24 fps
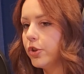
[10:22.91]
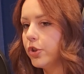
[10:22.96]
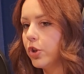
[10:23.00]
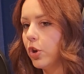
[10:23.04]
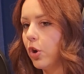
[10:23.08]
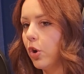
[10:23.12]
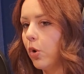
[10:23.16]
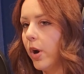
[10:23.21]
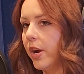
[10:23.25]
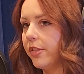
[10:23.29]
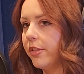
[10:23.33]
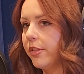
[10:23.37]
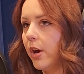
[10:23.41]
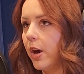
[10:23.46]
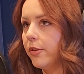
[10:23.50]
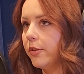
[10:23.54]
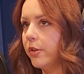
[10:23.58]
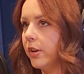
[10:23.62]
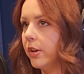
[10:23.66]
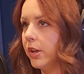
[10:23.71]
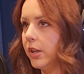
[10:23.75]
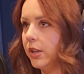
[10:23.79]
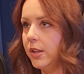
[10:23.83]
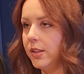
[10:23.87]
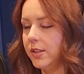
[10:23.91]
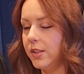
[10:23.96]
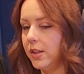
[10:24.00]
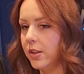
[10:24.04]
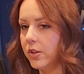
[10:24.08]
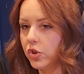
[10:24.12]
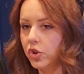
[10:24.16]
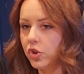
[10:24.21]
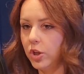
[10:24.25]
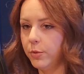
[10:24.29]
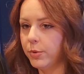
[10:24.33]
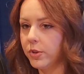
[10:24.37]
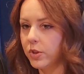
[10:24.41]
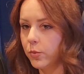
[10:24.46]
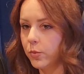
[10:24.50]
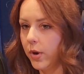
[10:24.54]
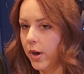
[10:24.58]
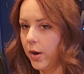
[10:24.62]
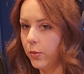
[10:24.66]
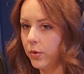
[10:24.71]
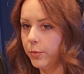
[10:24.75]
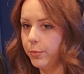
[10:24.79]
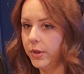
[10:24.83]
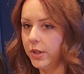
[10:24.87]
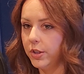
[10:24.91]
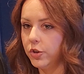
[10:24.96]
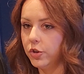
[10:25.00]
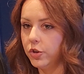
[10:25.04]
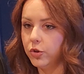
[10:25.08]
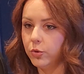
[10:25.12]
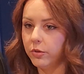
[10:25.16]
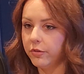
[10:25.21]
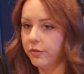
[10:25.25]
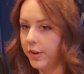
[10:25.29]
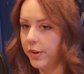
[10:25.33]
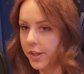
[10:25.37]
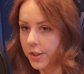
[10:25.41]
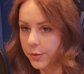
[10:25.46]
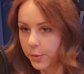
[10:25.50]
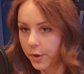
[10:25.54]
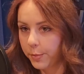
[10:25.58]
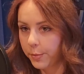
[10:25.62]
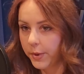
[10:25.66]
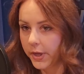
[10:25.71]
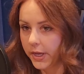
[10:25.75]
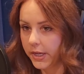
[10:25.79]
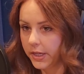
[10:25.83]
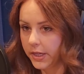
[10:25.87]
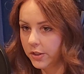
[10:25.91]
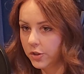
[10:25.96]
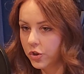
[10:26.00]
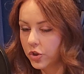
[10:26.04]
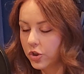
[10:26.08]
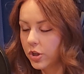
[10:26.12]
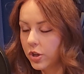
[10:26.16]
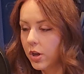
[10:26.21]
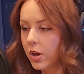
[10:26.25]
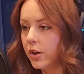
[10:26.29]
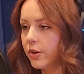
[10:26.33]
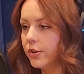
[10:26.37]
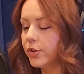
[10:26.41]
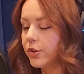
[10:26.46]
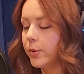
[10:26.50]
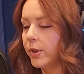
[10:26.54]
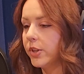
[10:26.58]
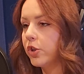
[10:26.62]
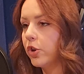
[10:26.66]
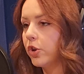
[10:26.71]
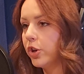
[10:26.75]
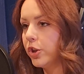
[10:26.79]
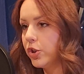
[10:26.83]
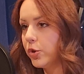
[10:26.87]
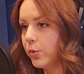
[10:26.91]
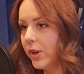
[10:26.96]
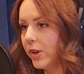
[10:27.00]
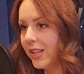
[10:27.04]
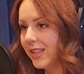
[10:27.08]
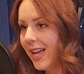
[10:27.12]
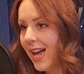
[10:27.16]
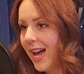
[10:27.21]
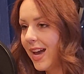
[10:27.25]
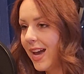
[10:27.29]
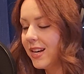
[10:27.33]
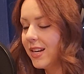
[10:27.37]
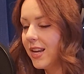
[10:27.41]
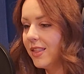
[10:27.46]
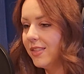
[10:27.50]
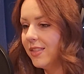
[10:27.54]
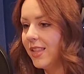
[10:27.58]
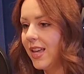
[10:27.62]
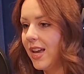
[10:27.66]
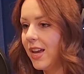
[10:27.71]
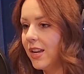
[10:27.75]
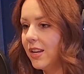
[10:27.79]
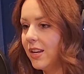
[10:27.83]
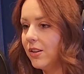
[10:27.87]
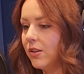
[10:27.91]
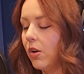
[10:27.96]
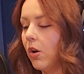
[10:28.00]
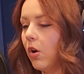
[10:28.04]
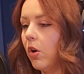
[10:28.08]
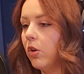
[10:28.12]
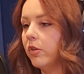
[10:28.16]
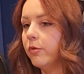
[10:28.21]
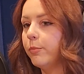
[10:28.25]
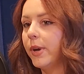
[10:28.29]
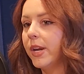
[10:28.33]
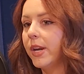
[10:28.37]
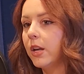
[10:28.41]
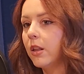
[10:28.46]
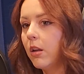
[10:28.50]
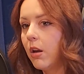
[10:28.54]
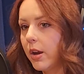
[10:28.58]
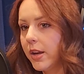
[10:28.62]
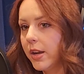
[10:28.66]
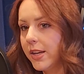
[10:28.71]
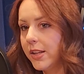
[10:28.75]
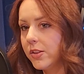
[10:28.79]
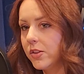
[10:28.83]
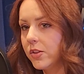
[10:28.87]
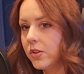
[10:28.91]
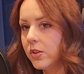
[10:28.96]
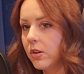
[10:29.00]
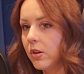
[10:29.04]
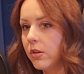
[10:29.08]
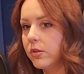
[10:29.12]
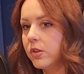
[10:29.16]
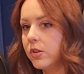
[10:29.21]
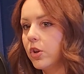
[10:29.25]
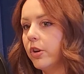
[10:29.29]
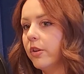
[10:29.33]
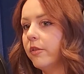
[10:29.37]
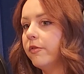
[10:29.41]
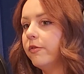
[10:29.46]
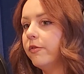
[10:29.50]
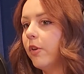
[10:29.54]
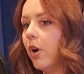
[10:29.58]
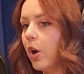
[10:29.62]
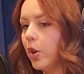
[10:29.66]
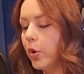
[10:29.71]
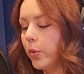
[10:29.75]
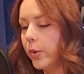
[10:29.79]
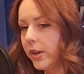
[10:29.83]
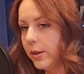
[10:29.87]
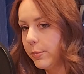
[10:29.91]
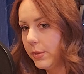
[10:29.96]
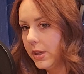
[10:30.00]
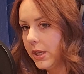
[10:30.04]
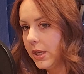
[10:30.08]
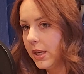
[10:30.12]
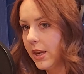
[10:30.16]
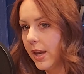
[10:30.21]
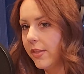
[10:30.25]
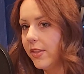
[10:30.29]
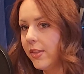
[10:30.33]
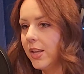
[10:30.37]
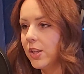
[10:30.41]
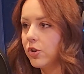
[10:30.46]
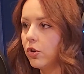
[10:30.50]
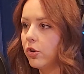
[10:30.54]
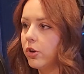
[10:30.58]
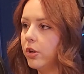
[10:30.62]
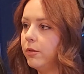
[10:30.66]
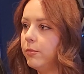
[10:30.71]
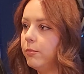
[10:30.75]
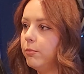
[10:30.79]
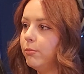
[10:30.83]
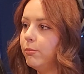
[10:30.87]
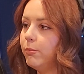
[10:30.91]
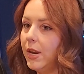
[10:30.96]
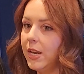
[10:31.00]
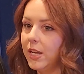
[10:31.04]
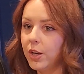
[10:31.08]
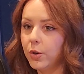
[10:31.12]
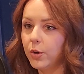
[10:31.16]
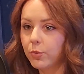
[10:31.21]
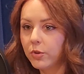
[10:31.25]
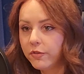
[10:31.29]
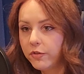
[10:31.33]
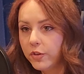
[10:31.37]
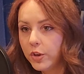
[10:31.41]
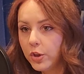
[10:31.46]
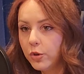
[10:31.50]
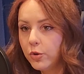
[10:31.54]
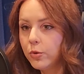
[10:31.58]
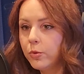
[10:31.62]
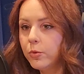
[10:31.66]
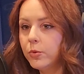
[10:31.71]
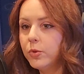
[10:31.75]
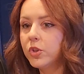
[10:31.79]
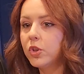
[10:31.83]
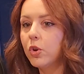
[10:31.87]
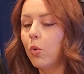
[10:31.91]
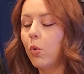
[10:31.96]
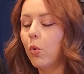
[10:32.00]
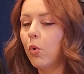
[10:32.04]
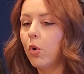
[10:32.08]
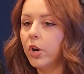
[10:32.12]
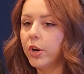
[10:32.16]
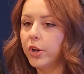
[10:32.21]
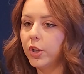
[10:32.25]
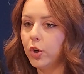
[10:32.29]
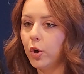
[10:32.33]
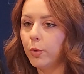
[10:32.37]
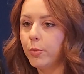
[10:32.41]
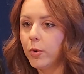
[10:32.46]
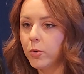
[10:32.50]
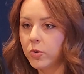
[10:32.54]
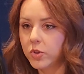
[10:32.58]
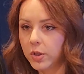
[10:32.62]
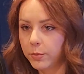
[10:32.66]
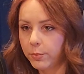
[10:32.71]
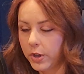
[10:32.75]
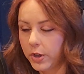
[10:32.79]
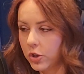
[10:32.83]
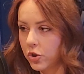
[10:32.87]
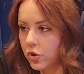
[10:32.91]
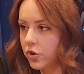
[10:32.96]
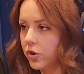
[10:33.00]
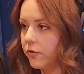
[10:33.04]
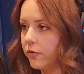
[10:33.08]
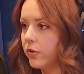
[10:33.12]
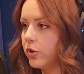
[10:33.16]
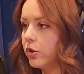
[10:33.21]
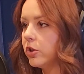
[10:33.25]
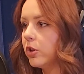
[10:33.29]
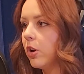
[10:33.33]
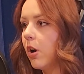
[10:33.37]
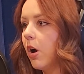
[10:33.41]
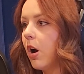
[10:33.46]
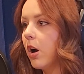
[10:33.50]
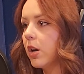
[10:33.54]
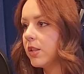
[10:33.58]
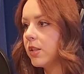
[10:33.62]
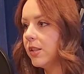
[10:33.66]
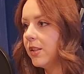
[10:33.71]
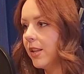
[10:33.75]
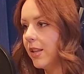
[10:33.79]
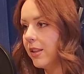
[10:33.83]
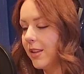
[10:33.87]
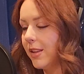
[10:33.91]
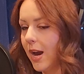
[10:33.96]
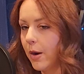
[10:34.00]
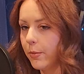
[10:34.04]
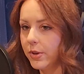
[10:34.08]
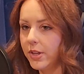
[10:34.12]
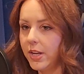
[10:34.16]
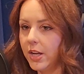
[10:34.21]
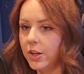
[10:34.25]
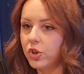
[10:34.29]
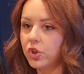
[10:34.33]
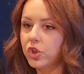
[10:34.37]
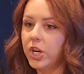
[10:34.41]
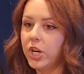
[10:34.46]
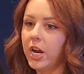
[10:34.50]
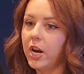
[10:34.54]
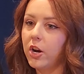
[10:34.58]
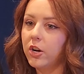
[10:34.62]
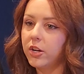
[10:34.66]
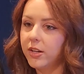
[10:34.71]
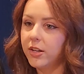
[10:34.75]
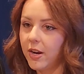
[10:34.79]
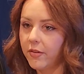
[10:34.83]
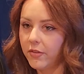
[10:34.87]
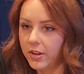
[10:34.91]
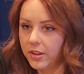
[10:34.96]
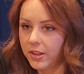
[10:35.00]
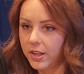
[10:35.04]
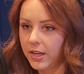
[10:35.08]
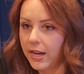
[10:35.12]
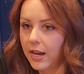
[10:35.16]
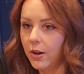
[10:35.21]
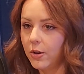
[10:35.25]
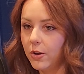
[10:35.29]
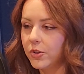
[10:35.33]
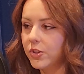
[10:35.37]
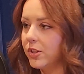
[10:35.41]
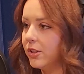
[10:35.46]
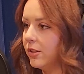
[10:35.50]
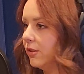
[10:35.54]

So I thought the easiest, cheapest way would be to do a Facebook page. So I started doing that, and then all of my clients started following me, and they started making reviews or, posting pictures of their dogs, and then that would get shared and everything else.